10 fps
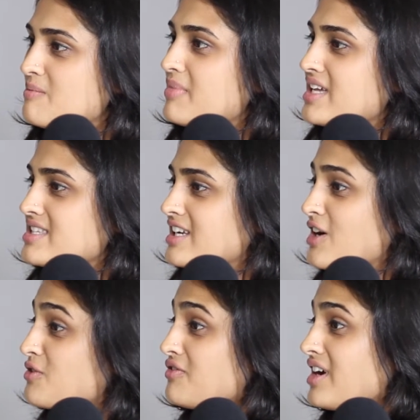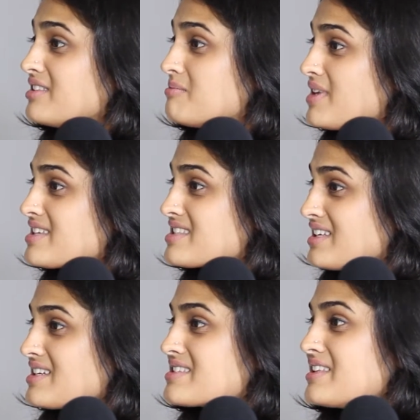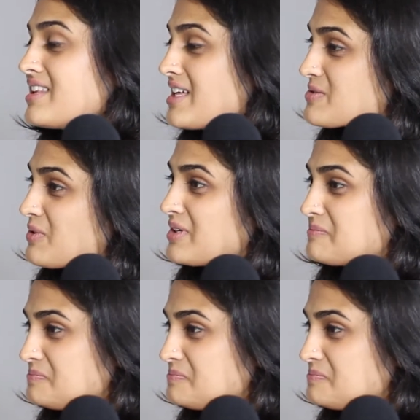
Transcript: pace it out, find the best things, and that's what